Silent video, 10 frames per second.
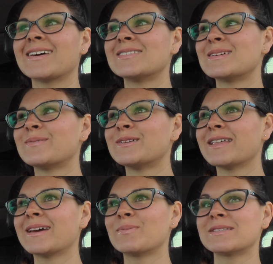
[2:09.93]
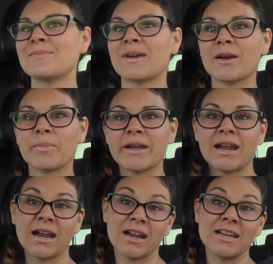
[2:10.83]
I was able to like put some makeup on.
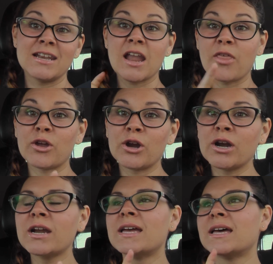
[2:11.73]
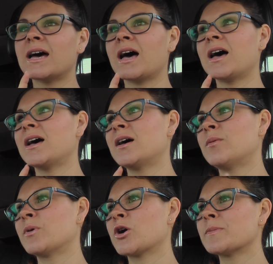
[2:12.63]
I got another
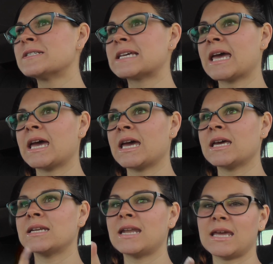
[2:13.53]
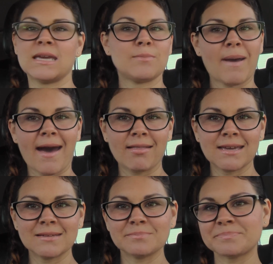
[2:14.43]
um, Urban Decay Naked
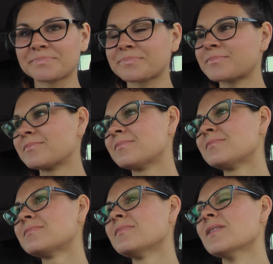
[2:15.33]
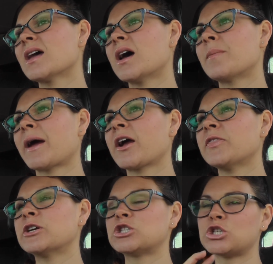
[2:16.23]
palette. Um, I
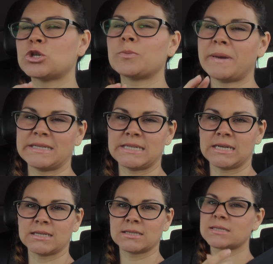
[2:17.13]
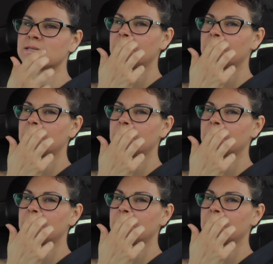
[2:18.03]
got their two basics.